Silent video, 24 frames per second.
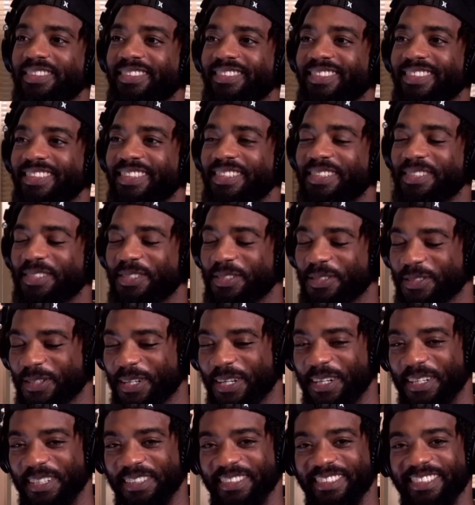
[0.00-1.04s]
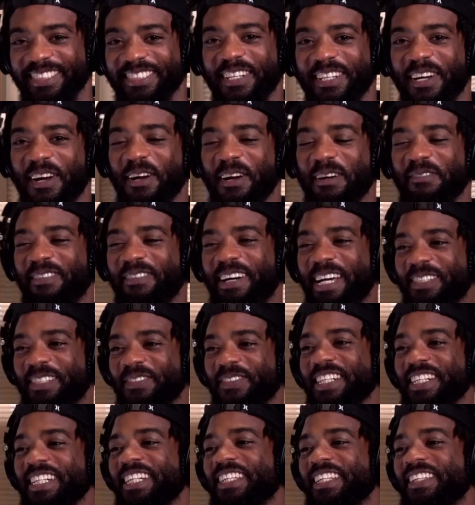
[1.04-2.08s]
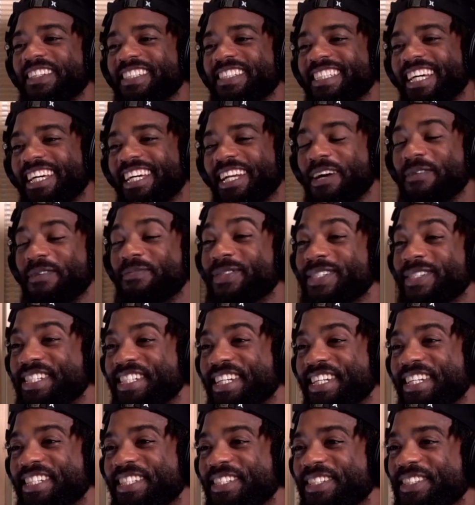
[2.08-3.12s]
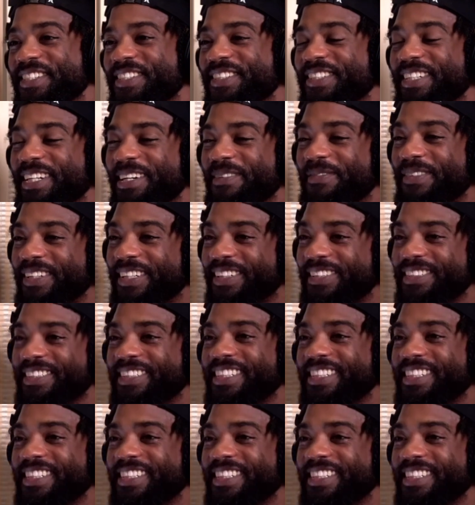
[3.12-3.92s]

Strong advice. We're going to close out. I appreciate you coming on to the